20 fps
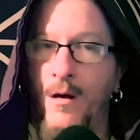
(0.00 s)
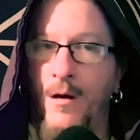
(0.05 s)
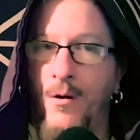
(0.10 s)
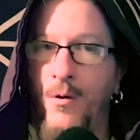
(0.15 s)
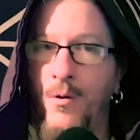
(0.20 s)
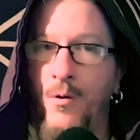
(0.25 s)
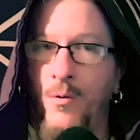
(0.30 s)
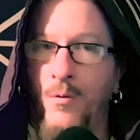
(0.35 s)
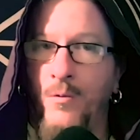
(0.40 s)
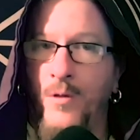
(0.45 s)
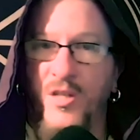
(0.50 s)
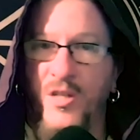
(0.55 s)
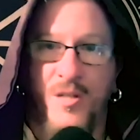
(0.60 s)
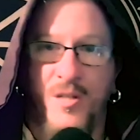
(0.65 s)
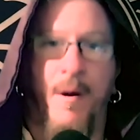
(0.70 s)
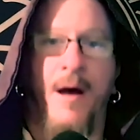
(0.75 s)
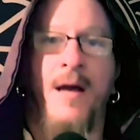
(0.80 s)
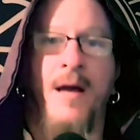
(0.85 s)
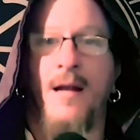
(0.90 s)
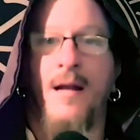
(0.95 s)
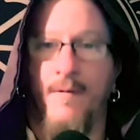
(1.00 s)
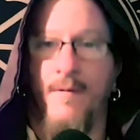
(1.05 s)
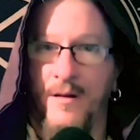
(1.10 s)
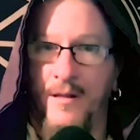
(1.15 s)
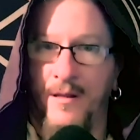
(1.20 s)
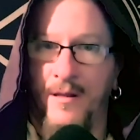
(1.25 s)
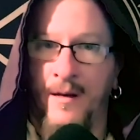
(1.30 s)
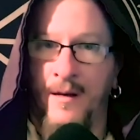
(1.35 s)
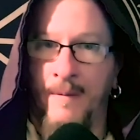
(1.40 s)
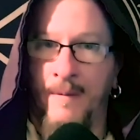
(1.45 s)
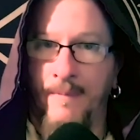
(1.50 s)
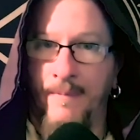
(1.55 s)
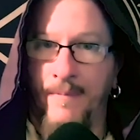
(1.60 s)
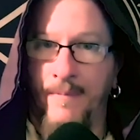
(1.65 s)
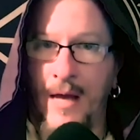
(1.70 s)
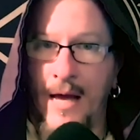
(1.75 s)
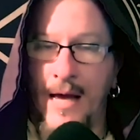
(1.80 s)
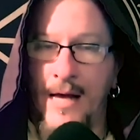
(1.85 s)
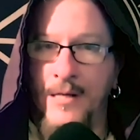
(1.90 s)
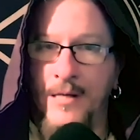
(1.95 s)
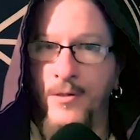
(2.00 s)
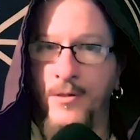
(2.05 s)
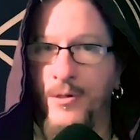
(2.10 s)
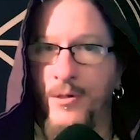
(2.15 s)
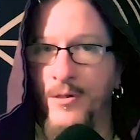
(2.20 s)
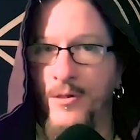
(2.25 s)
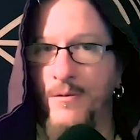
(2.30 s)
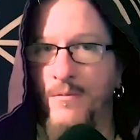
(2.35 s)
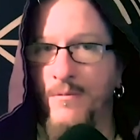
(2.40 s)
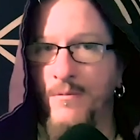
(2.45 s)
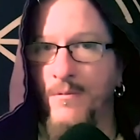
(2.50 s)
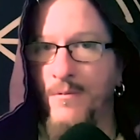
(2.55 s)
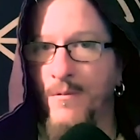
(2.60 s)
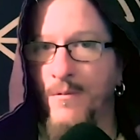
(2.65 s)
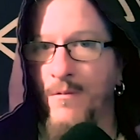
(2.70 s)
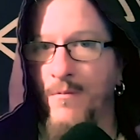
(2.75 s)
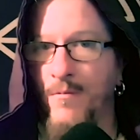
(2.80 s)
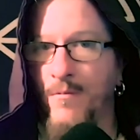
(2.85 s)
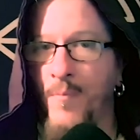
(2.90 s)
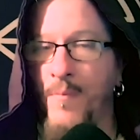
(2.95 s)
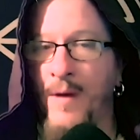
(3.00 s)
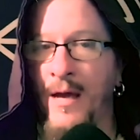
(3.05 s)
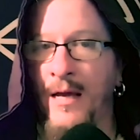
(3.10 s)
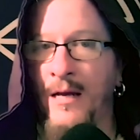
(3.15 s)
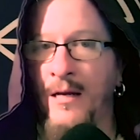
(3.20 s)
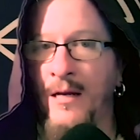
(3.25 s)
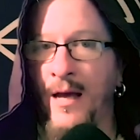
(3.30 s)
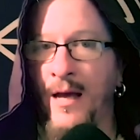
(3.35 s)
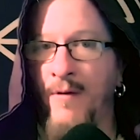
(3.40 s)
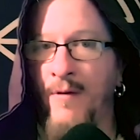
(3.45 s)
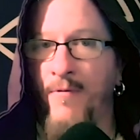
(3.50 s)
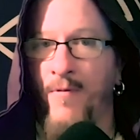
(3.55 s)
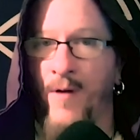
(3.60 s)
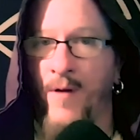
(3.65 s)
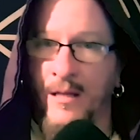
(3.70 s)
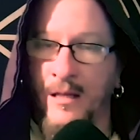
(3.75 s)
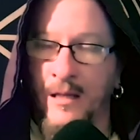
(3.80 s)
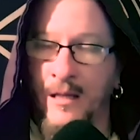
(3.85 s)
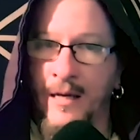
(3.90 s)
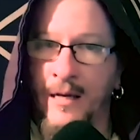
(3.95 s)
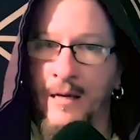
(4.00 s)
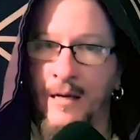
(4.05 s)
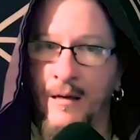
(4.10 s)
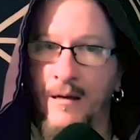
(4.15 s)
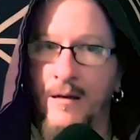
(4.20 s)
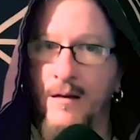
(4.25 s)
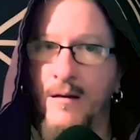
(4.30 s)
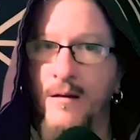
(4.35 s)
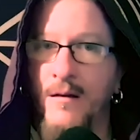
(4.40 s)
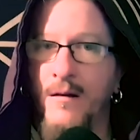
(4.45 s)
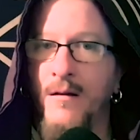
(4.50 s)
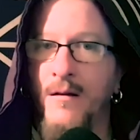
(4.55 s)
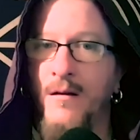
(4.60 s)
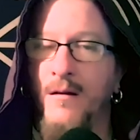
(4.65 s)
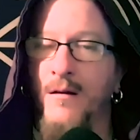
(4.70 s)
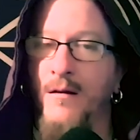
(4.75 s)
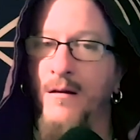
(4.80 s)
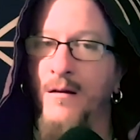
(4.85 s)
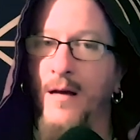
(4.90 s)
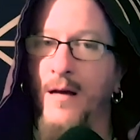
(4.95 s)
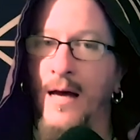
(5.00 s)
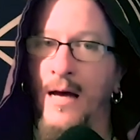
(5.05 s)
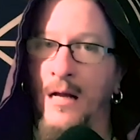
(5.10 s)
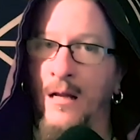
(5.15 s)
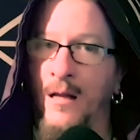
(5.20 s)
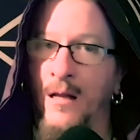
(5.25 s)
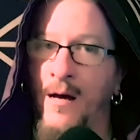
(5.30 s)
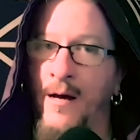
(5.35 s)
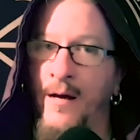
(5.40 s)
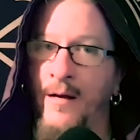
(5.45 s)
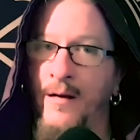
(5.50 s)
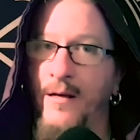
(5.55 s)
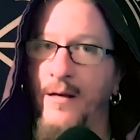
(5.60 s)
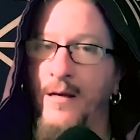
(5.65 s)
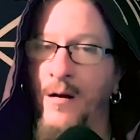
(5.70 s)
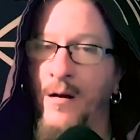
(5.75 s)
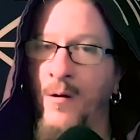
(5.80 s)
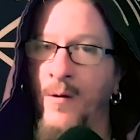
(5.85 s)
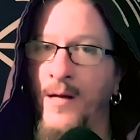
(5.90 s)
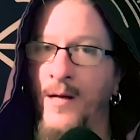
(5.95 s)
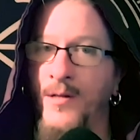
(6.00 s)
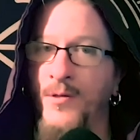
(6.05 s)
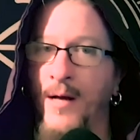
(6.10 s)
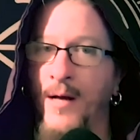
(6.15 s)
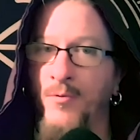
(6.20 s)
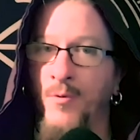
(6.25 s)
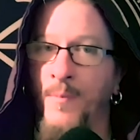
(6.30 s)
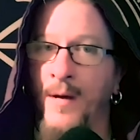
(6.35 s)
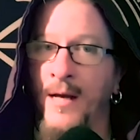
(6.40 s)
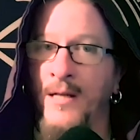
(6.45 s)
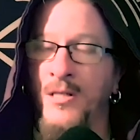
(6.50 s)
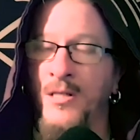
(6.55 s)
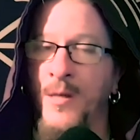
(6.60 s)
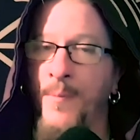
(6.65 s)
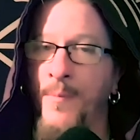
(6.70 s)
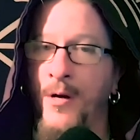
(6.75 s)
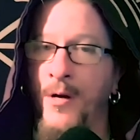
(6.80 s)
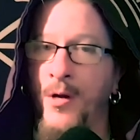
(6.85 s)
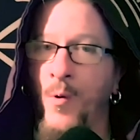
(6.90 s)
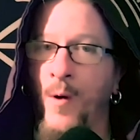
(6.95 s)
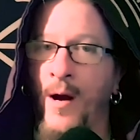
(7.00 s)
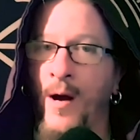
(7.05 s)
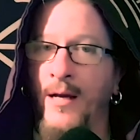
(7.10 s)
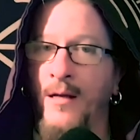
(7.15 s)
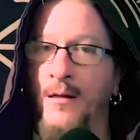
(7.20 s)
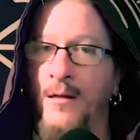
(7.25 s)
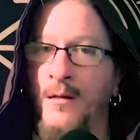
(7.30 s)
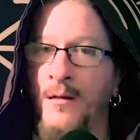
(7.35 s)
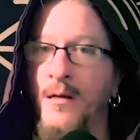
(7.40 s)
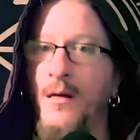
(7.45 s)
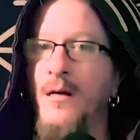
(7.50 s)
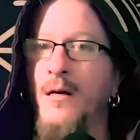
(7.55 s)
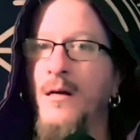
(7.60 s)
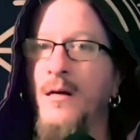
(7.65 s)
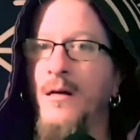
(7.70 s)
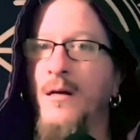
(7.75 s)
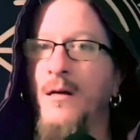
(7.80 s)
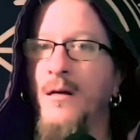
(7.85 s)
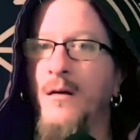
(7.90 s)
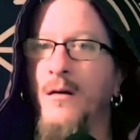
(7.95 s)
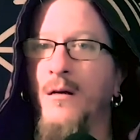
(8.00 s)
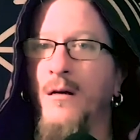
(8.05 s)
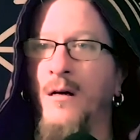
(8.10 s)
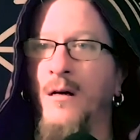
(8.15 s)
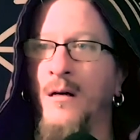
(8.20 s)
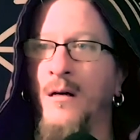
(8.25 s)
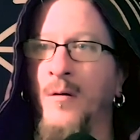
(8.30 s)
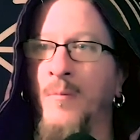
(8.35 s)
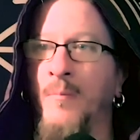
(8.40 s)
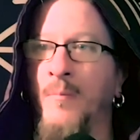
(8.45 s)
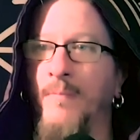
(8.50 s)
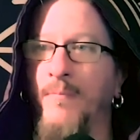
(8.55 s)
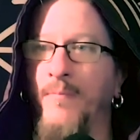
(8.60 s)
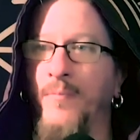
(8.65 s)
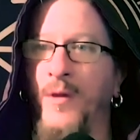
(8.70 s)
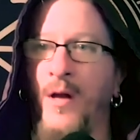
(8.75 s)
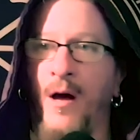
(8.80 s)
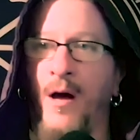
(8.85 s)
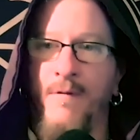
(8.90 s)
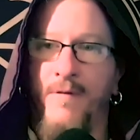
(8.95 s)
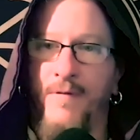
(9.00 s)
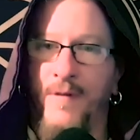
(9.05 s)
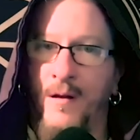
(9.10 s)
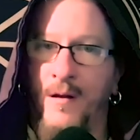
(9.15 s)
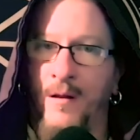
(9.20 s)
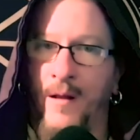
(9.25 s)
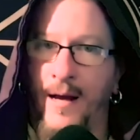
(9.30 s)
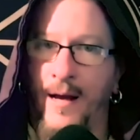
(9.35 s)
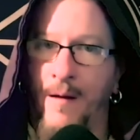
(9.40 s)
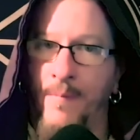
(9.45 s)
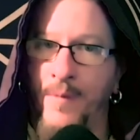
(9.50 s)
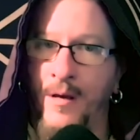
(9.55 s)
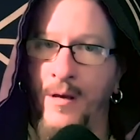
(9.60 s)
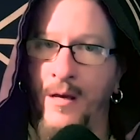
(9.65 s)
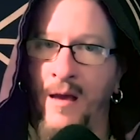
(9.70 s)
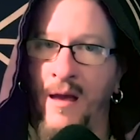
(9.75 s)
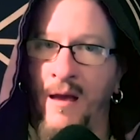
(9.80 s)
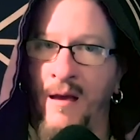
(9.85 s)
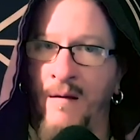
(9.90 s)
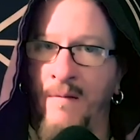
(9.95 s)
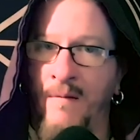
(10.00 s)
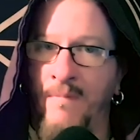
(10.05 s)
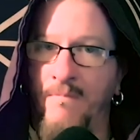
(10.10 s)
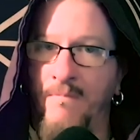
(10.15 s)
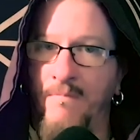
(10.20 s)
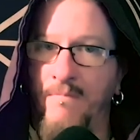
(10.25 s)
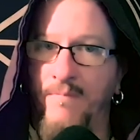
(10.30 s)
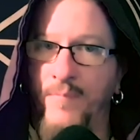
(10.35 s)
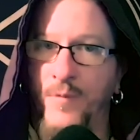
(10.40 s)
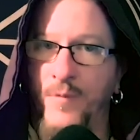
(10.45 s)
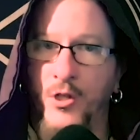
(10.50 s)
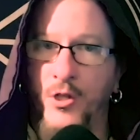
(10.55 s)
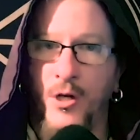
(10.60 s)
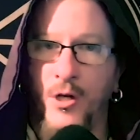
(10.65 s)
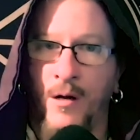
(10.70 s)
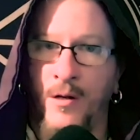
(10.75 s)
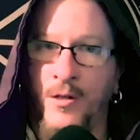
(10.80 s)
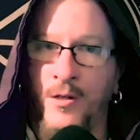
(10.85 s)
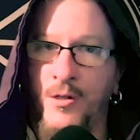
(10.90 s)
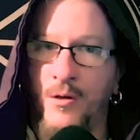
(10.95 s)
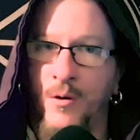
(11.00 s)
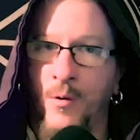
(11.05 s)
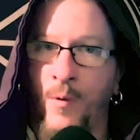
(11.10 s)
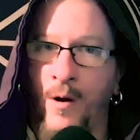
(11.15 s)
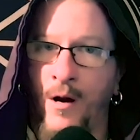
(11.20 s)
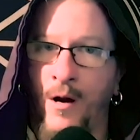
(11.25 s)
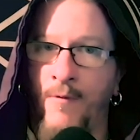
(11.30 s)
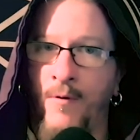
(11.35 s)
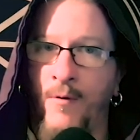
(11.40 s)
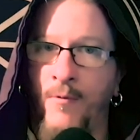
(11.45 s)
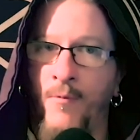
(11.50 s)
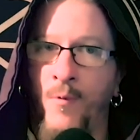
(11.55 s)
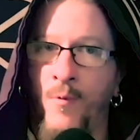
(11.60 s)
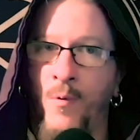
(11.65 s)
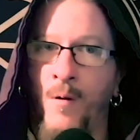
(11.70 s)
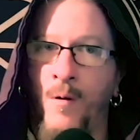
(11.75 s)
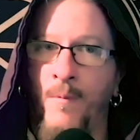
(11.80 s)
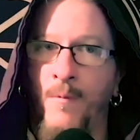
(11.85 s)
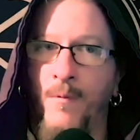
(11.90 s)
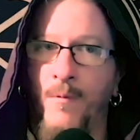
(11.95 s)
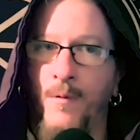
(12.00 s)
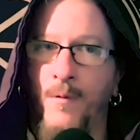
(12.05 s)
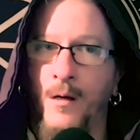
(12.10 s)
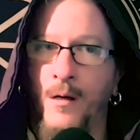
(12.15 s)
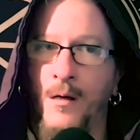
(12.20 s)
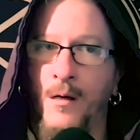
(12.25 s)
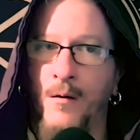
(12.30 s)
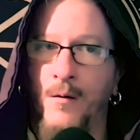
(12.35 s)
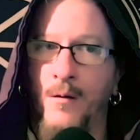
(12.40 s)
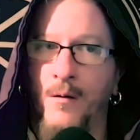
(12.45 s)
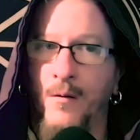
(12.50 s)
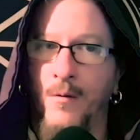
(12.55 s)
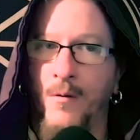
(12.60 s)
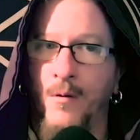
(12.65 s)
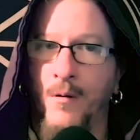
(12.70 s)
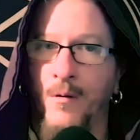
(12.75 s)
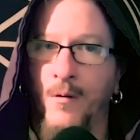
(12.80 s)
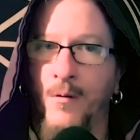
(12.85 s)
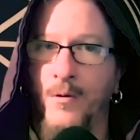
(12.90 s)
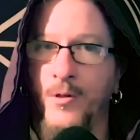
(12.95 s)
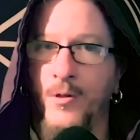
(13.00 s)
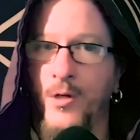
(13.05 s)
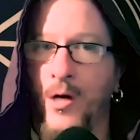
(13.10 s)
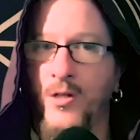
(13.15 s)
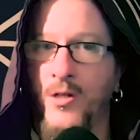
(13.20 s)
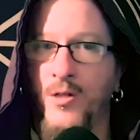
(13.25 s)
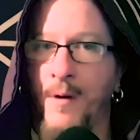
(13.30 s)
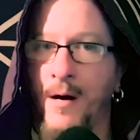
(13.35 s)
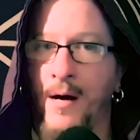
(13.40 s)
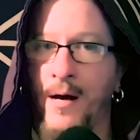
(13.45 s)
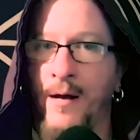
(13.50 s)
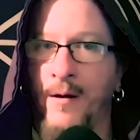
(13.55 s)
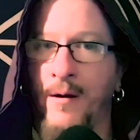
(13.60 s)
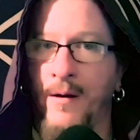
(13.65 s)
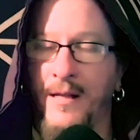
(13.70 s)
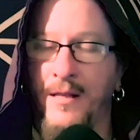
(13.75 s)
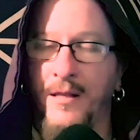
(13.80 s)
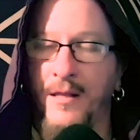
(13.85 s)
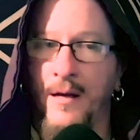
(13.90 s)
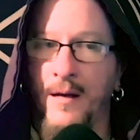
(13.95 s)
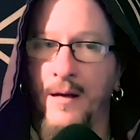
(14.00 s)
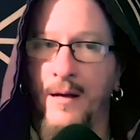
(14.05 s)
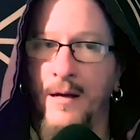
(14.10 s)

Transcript: who, despite everything, has remained a friendly ally, you know, has, has remained somebody who I can um, not feel like I'm being judged or whatever for, uh, or, or judged by on anything.